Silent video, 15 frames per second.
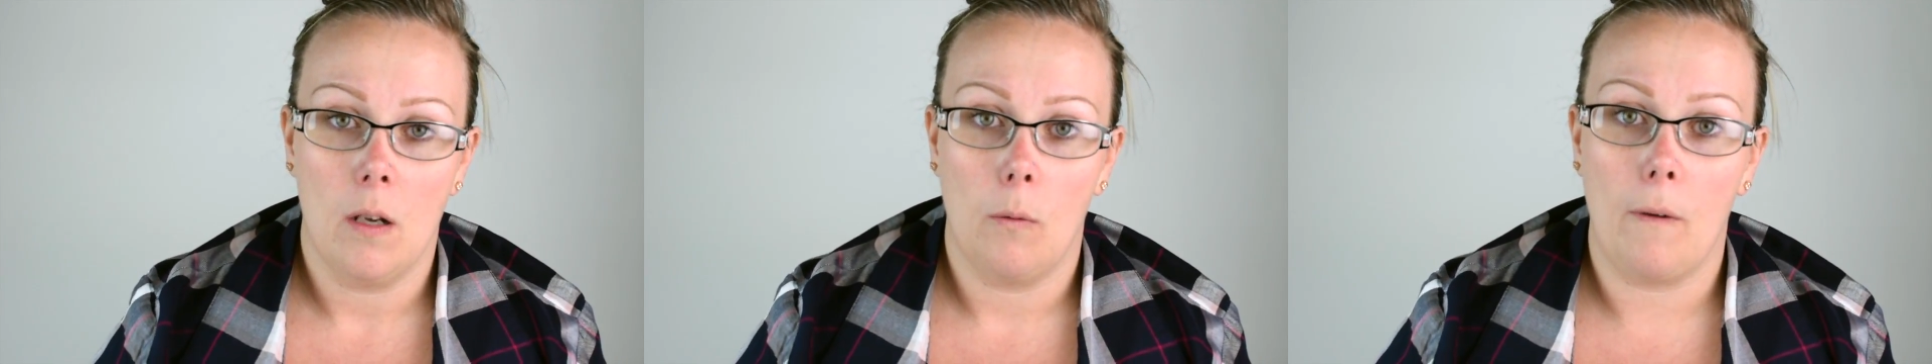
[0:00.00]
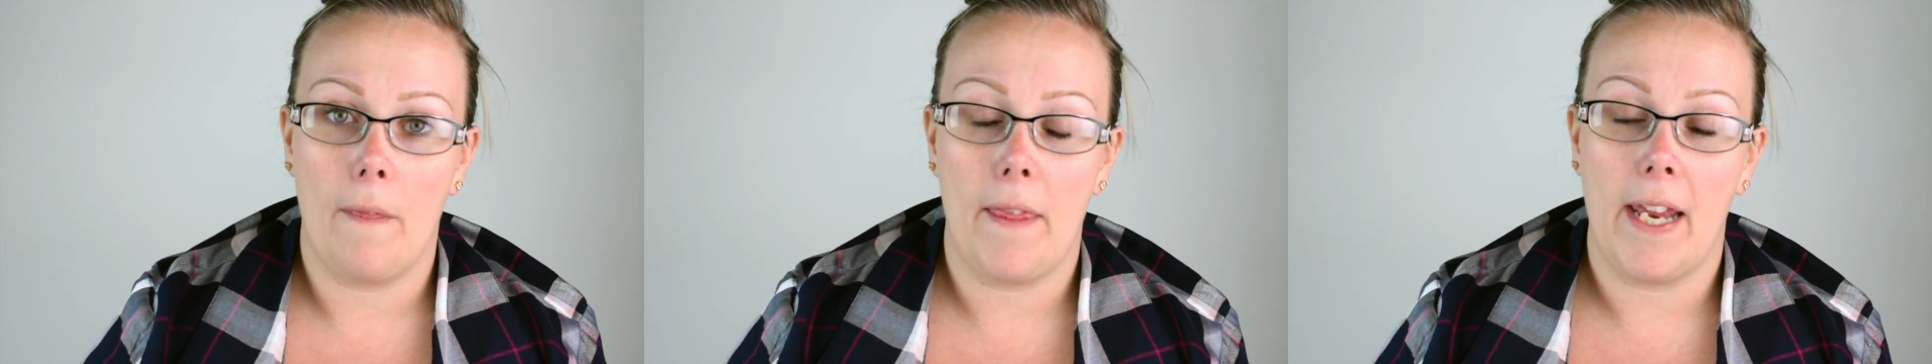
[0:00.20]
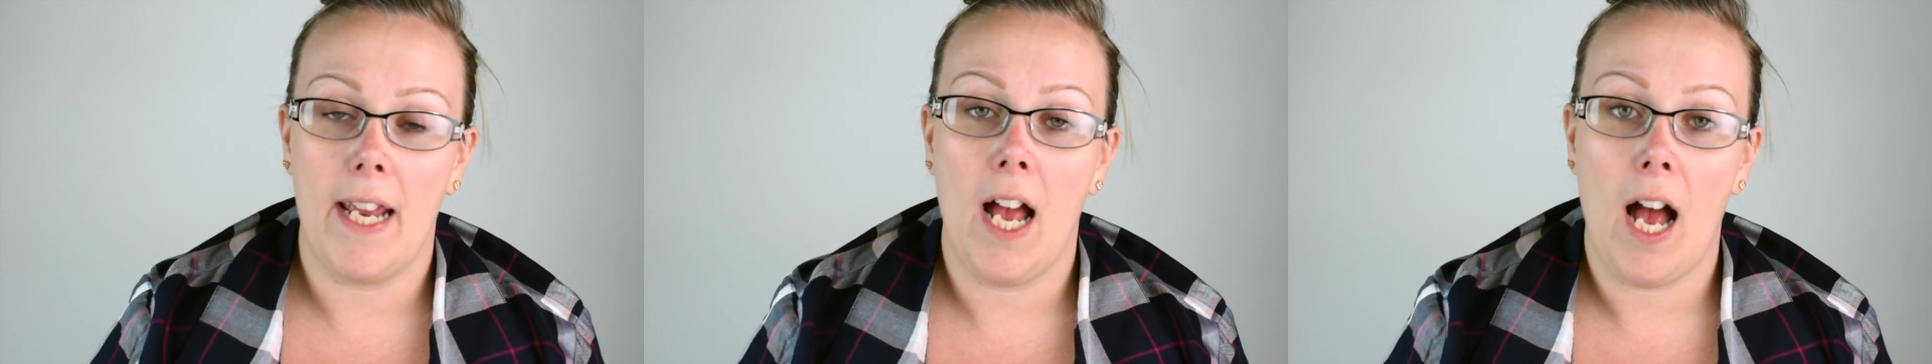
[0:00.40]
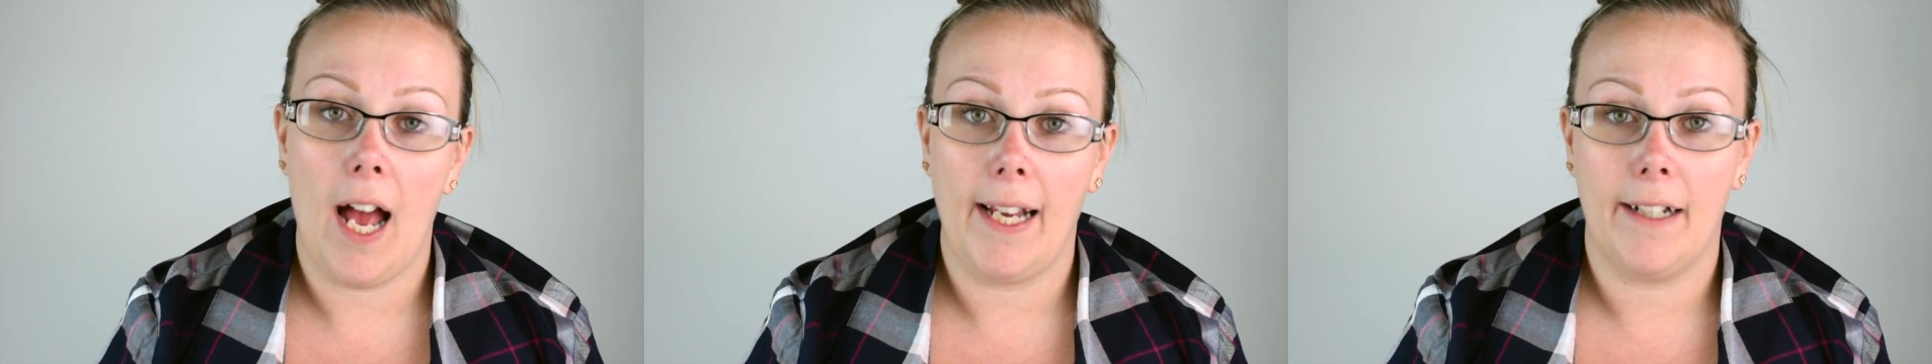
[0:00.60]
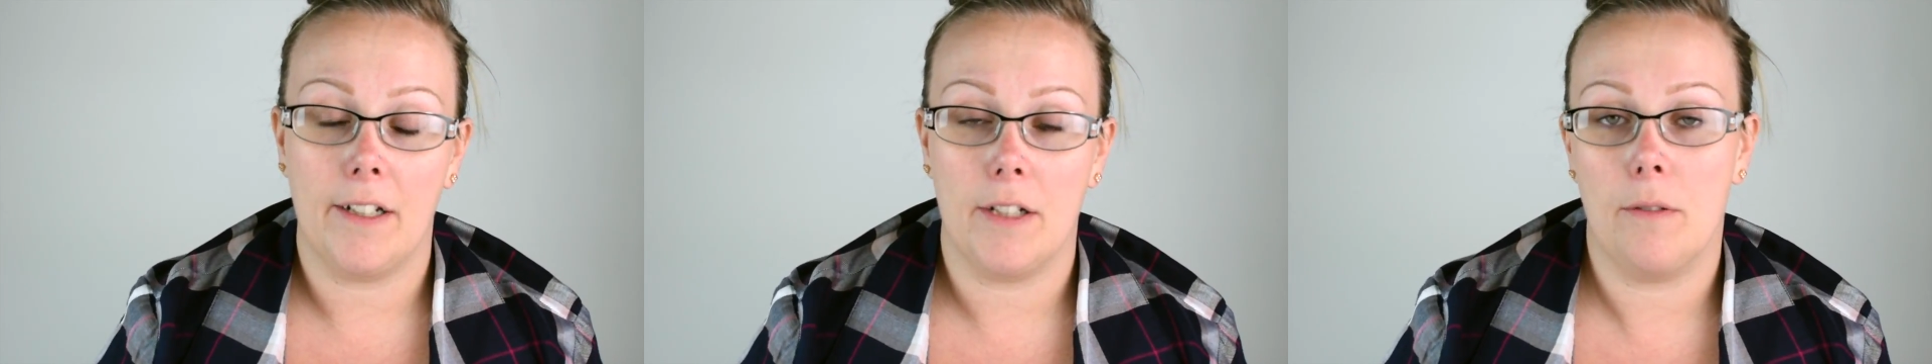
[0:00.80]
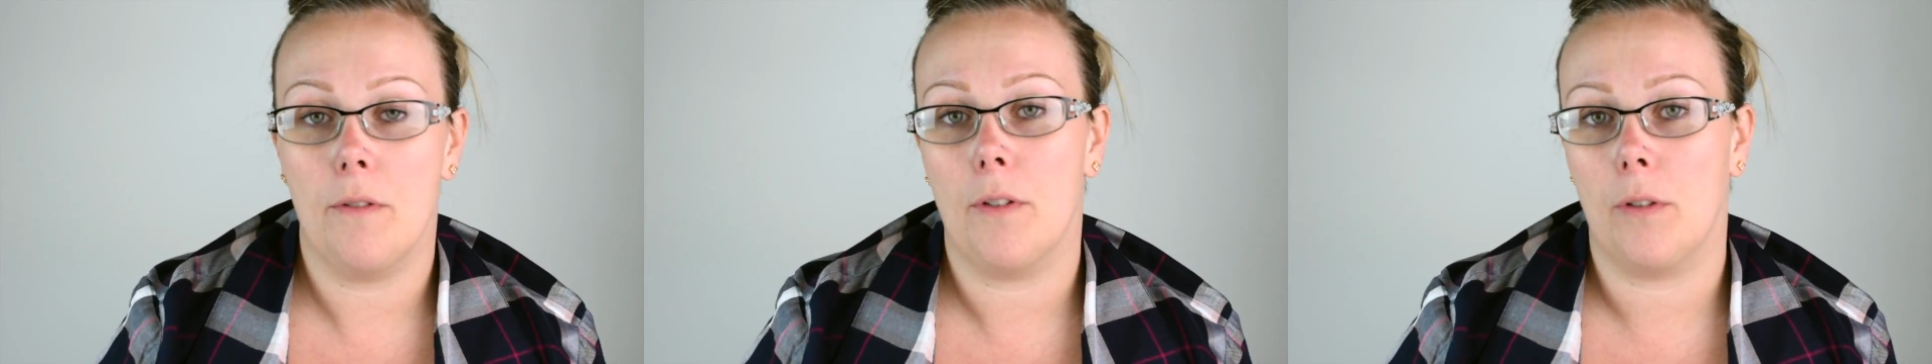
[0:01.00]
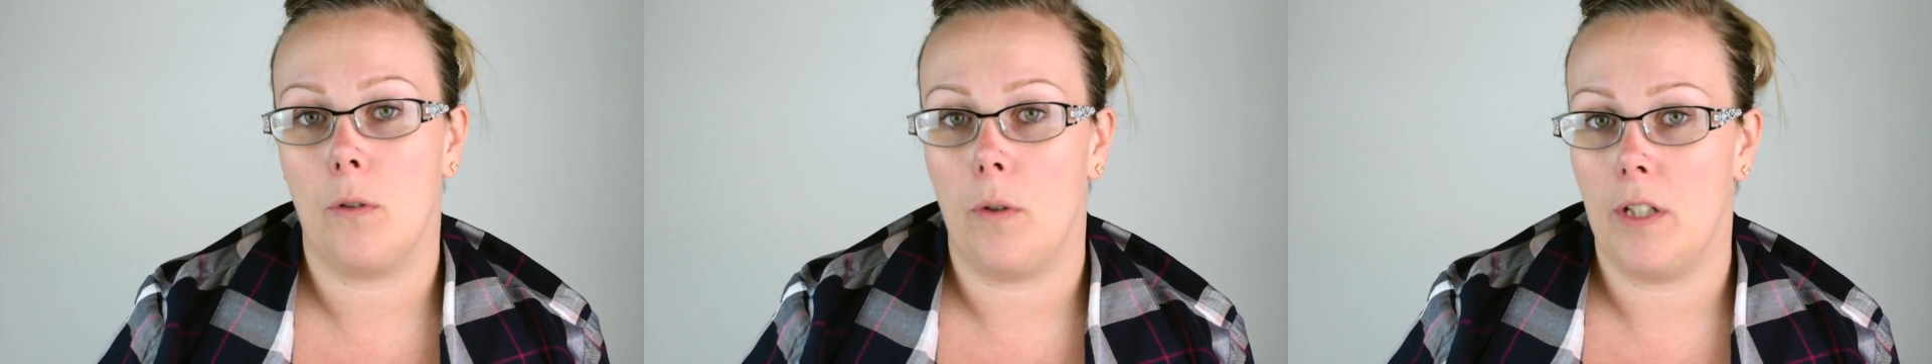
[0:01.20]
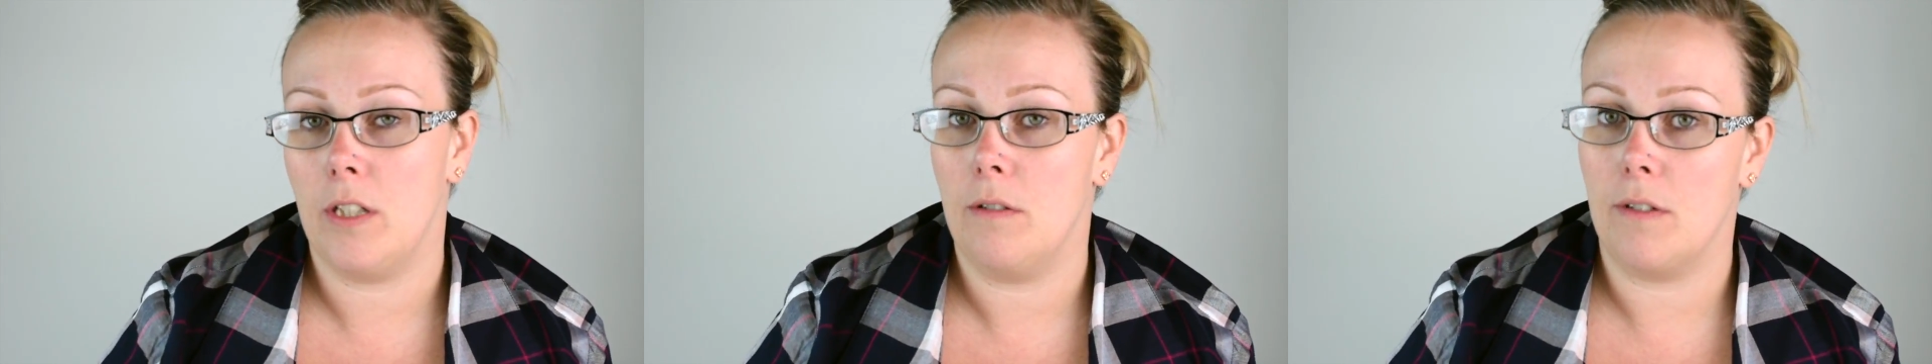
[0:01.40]
When they hire you, they're
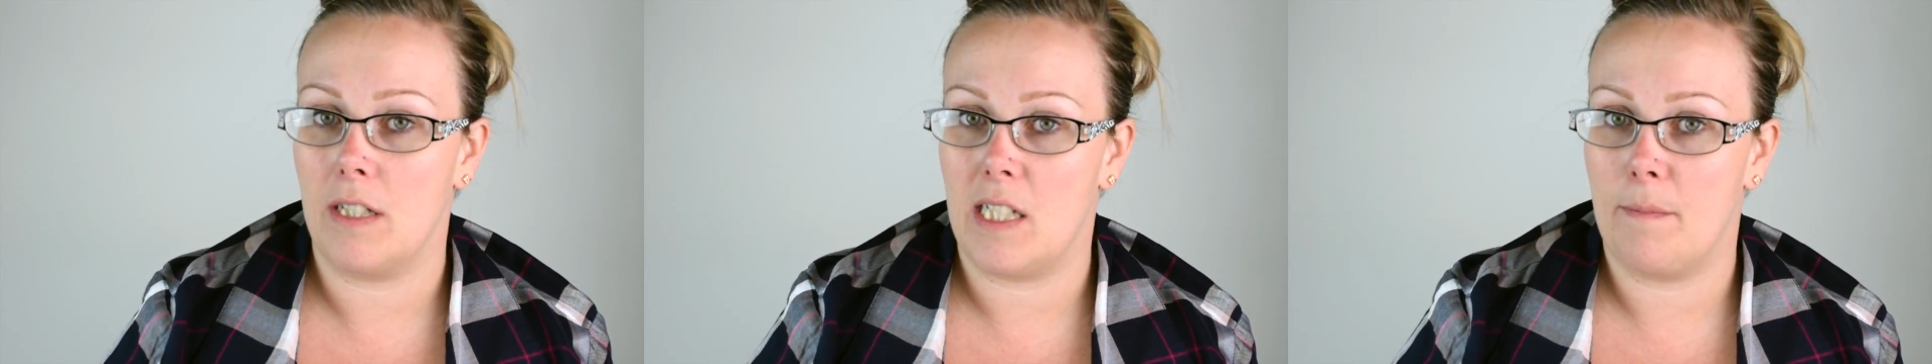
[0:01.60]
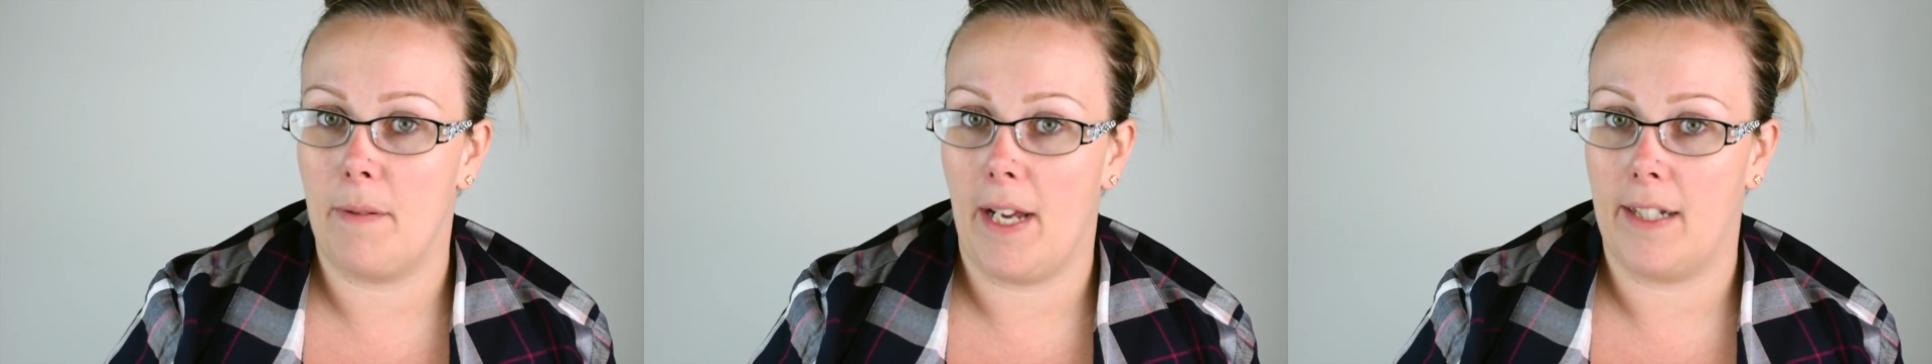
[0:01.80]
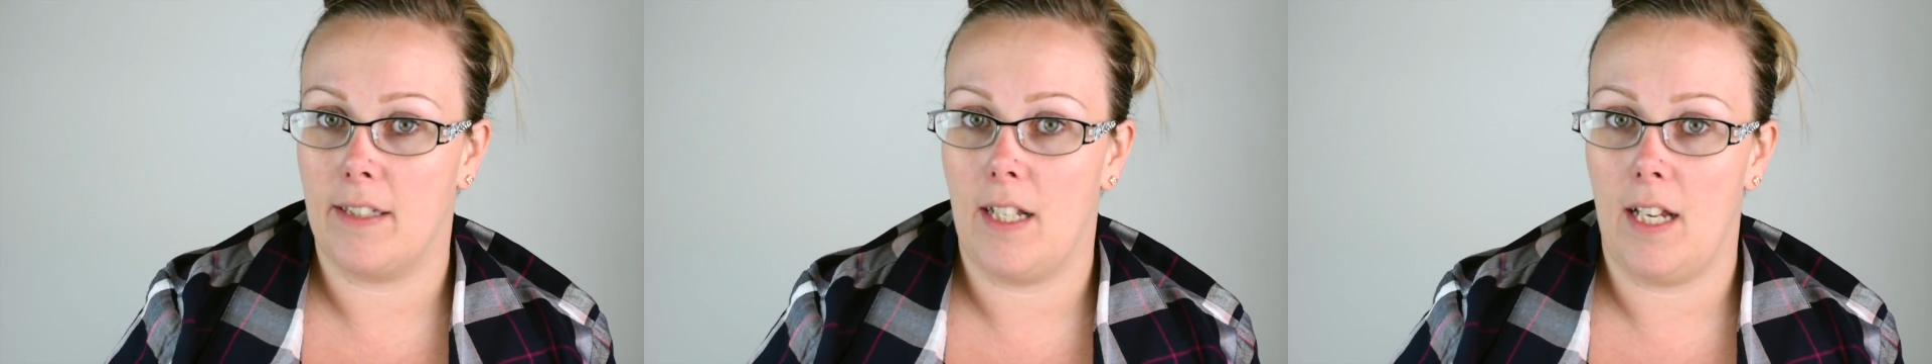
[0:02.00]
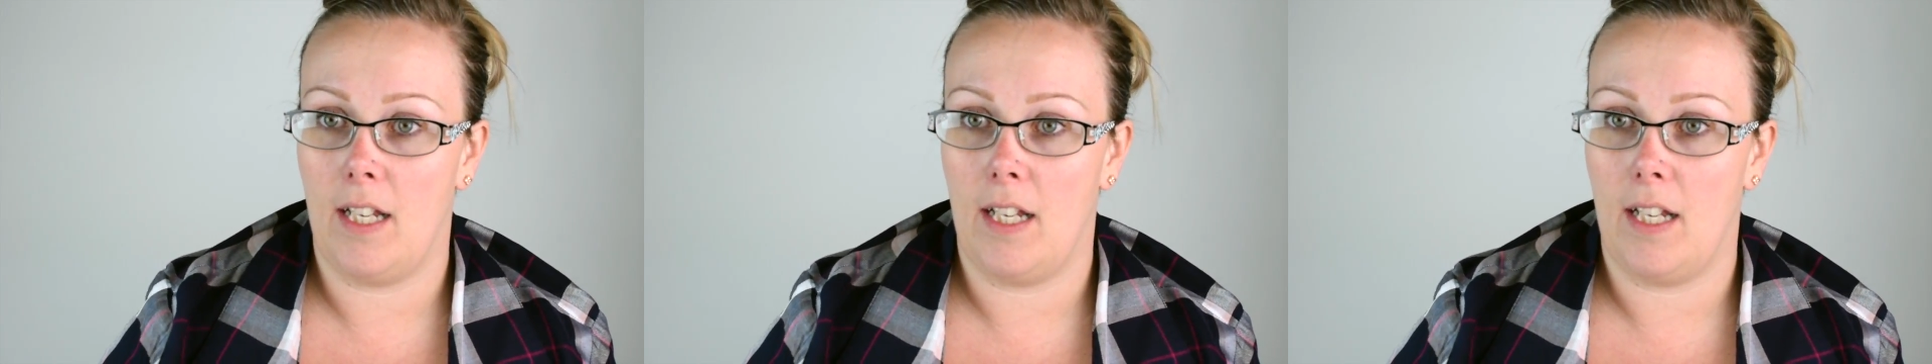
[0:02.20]
going to expect